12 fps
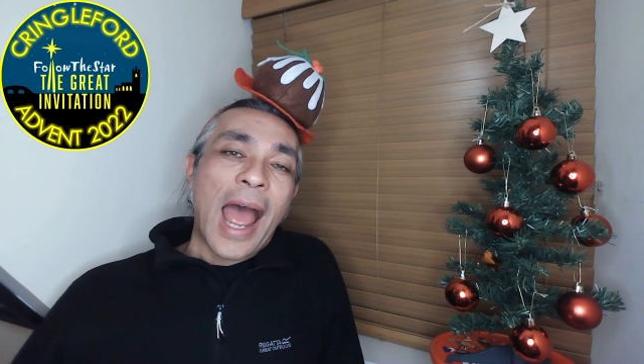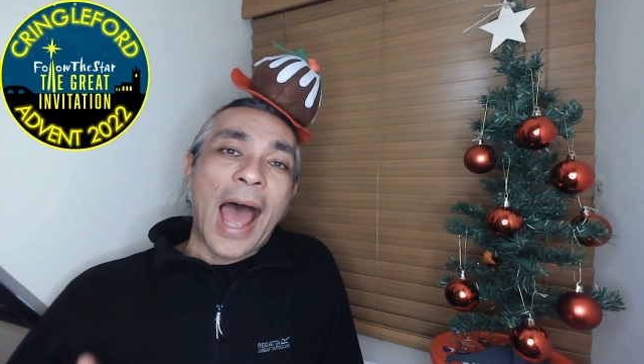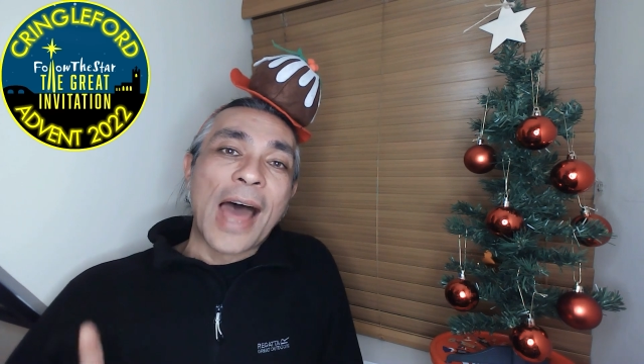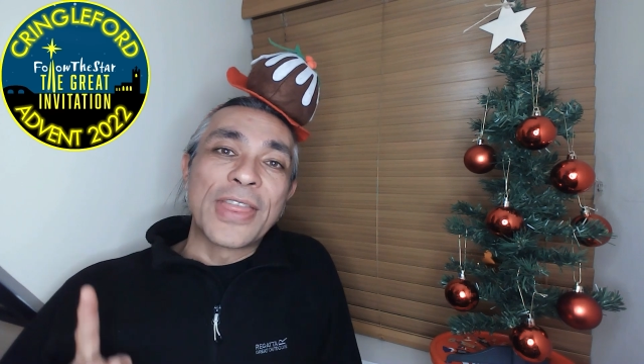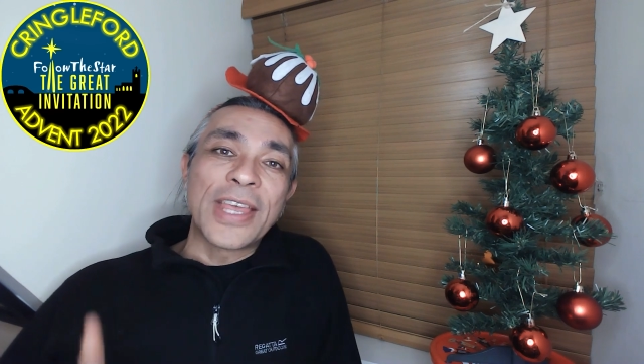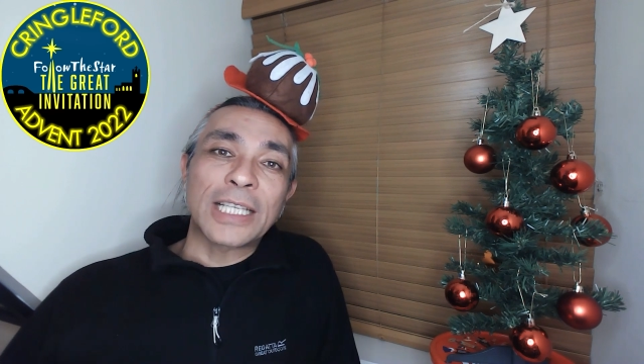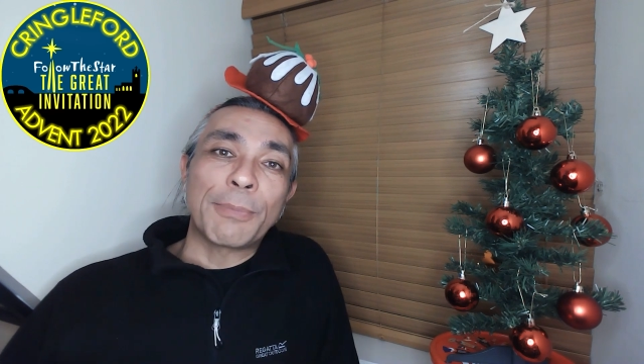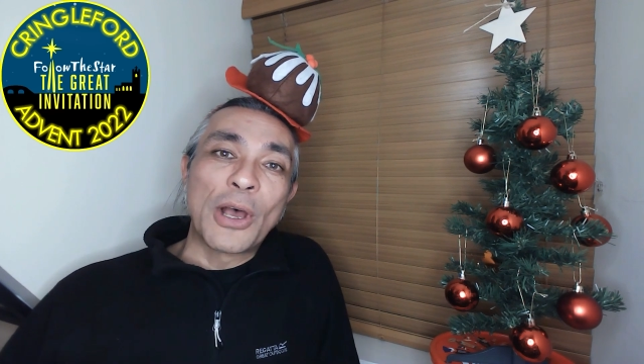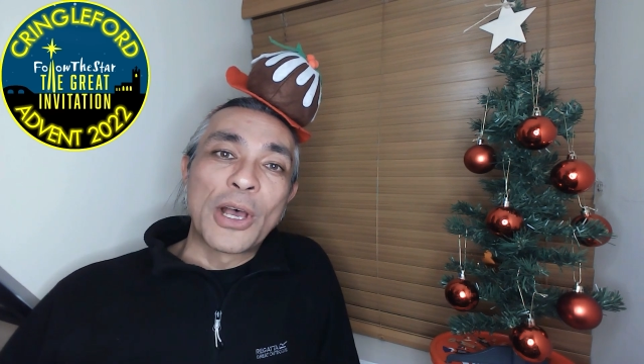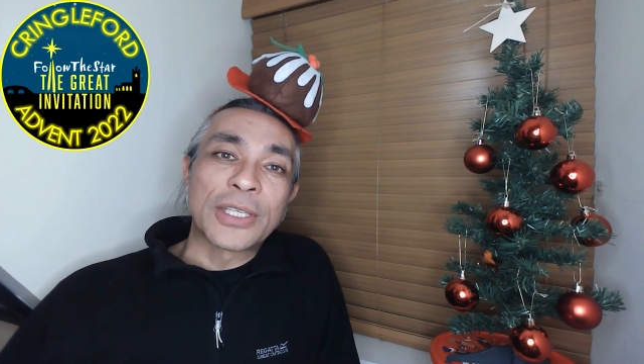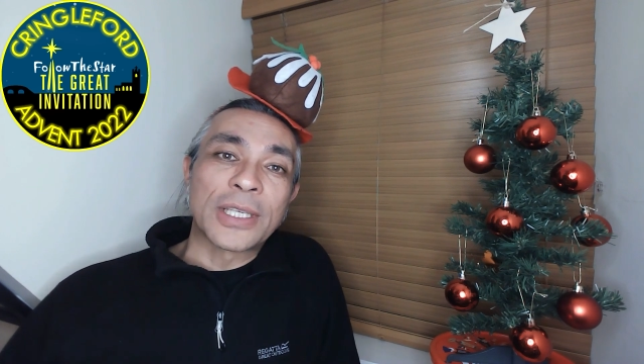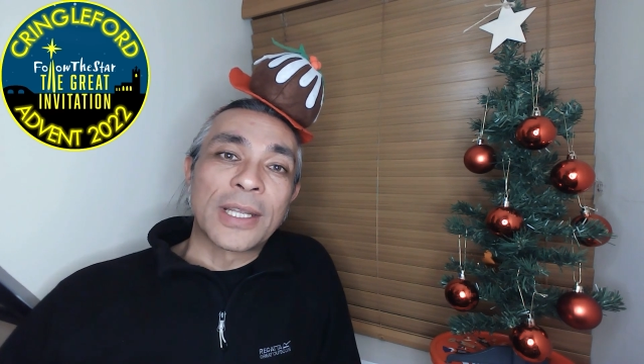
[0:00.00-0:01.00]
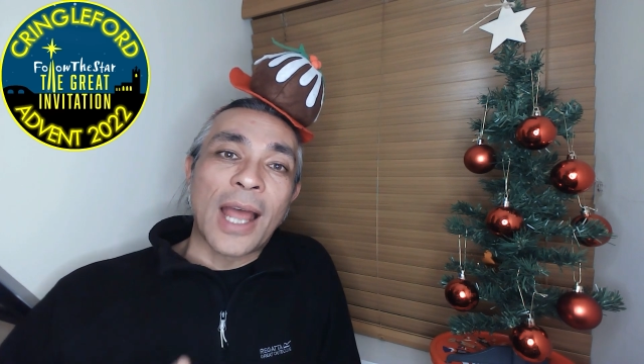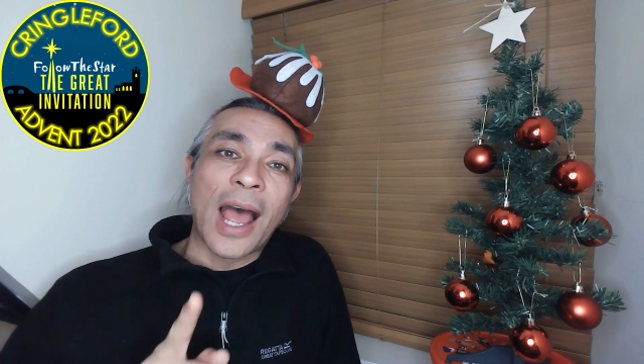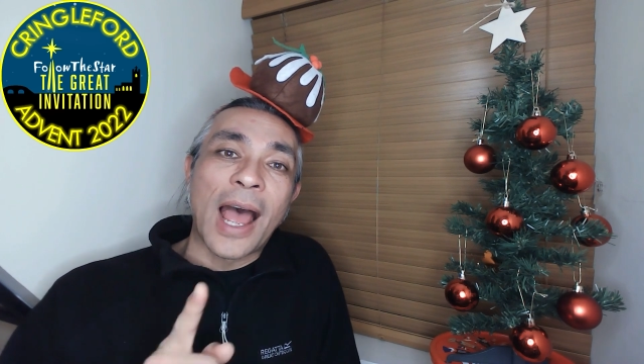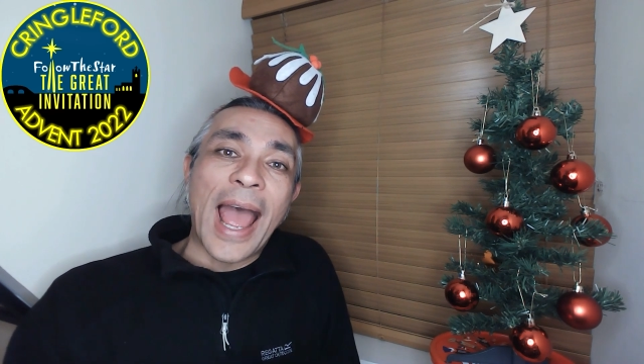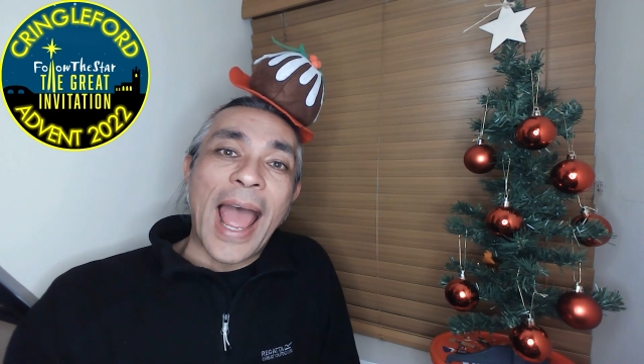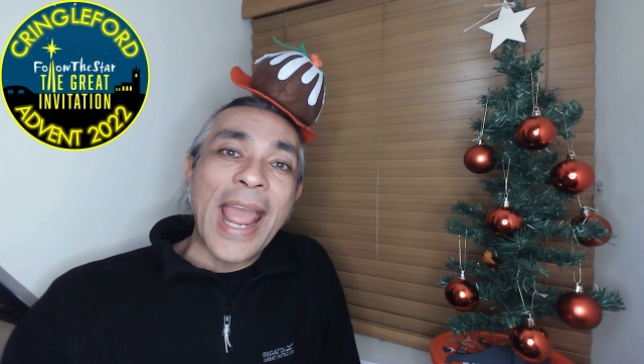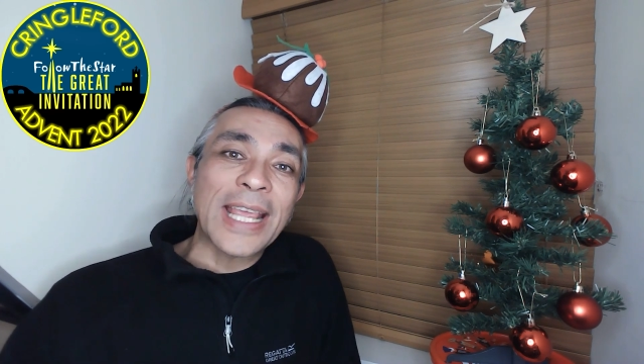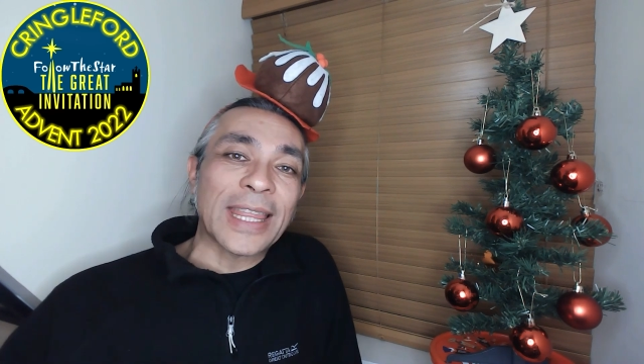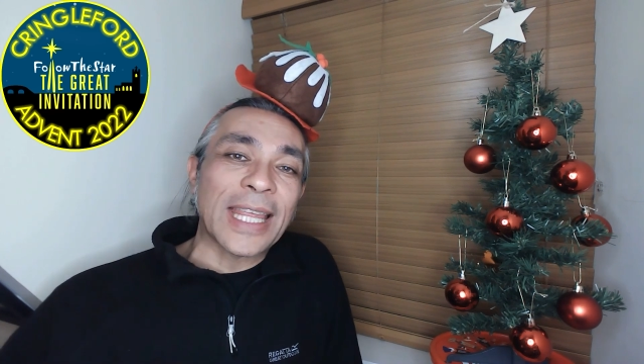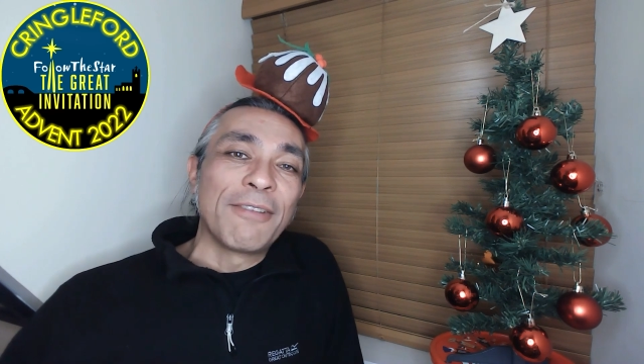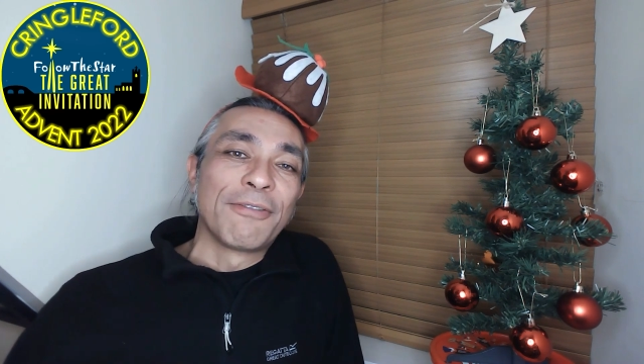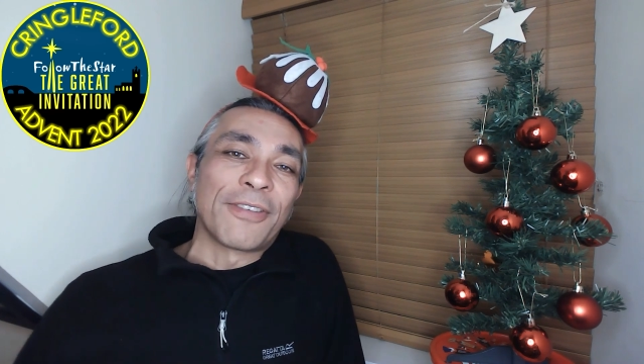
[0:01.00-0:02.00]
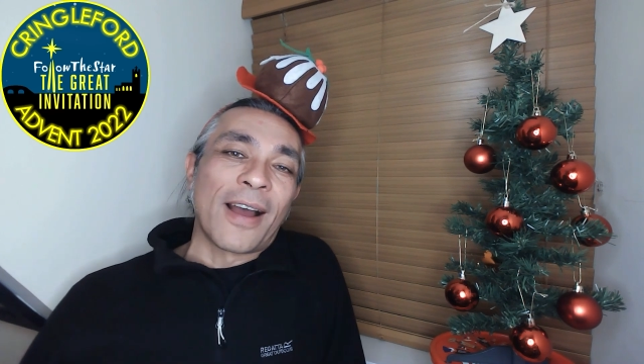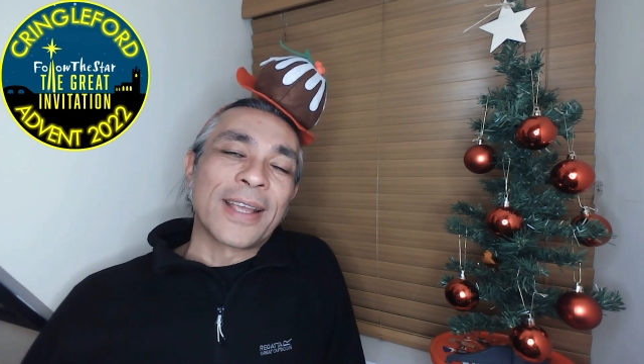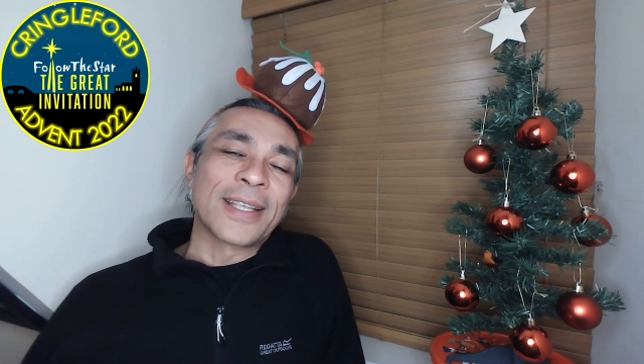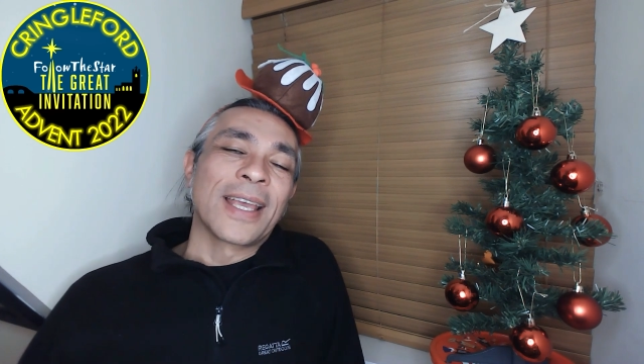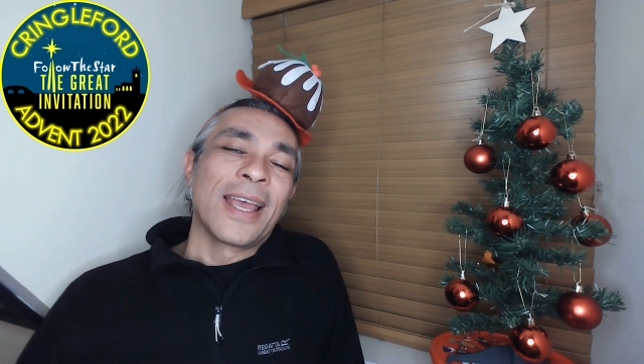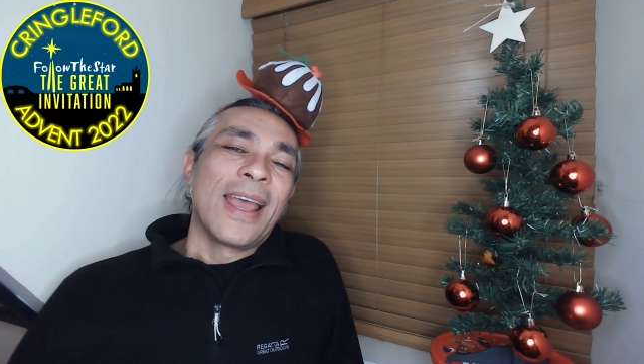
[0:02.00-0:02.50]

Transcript: and this person, our 8th invite,